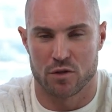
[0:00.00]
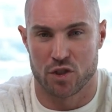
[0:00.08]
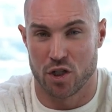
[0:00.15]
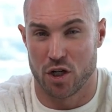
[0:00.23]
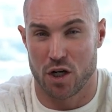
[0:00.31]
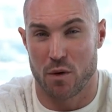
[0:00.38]

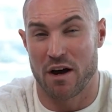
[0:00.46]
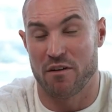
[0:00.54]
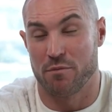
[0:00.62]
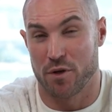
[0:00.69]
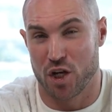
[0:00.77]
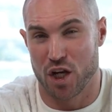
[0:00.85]
Serco
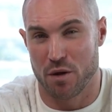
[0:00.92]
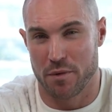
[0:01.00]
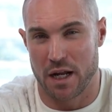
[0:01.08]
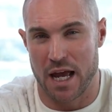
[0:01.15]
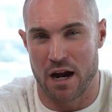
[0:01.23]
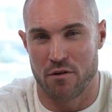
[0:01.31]
have
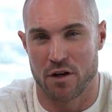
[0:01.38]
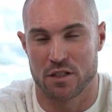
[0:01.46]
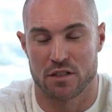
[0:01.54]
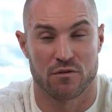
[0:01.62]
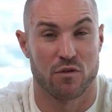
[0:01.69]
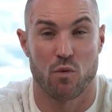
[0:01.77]
procurement
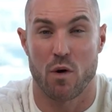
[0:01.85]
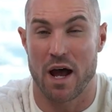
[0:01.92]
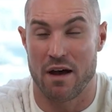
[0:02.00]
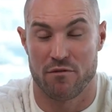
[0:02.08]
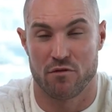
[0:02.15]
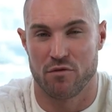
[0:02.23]
areas, and for
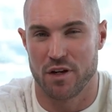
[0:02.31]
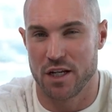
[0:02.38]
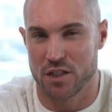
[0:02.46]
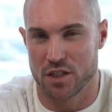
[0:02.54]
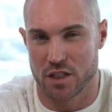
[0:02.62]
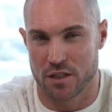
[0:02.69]
whatever
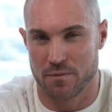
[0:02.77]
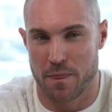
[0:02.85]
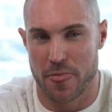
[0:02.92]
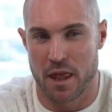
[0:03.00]
reason,